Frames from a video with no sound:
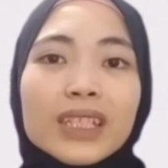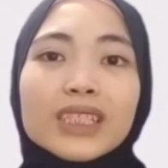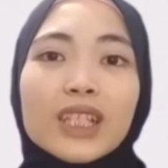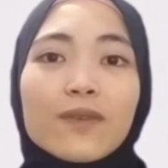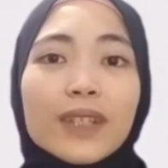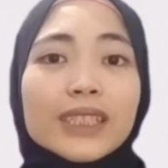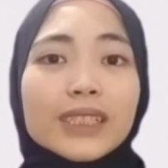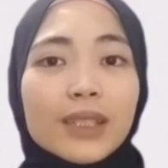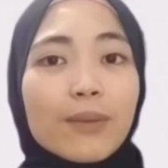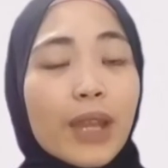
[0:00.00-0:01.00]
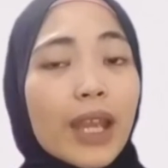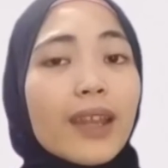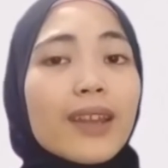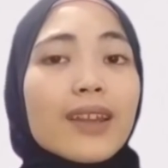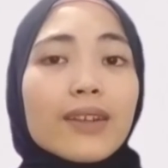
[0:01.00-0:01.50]
Insolvency
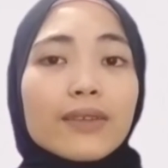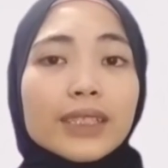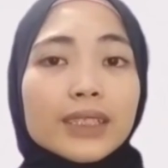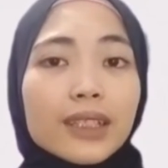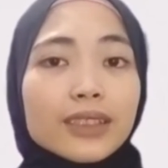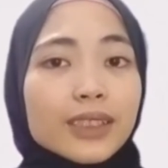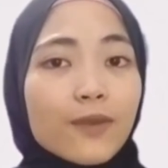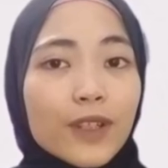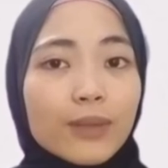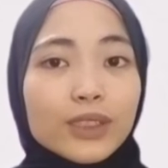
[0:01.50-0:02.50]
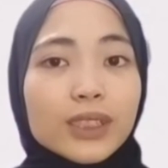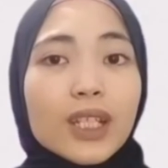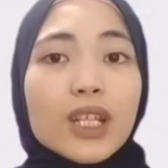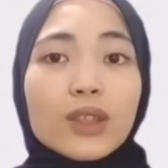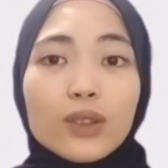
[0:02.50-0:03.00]
may result firms
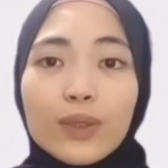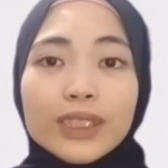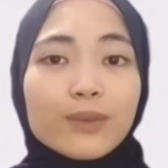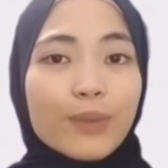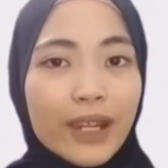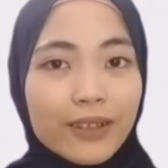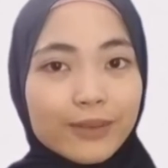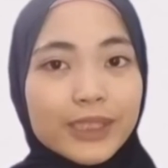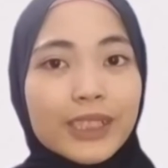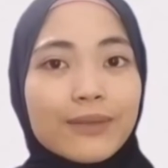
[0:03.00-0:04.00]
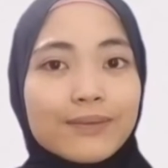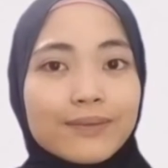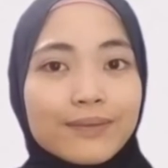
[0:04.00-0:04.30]
towards bankruptcy.